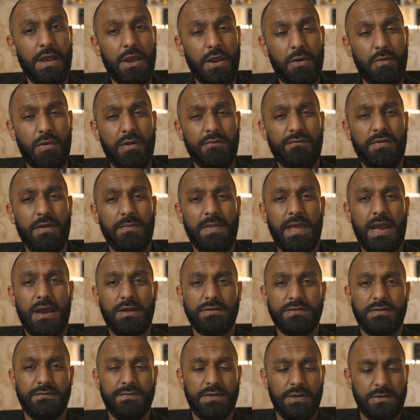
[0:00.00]
one from the
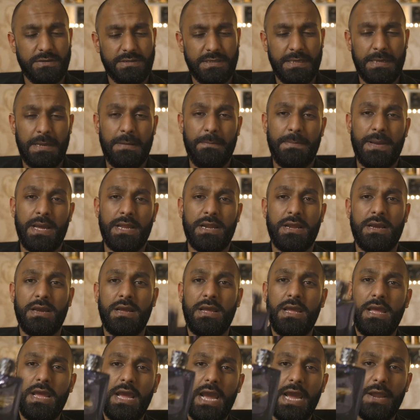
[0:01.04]
house of Dolce Gabbana
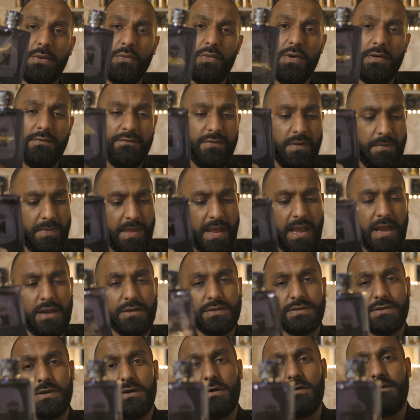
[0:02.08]
and one from the
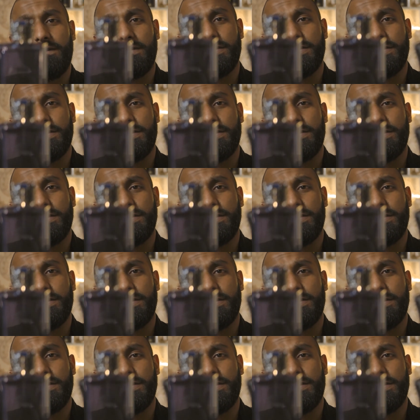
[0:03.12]
house of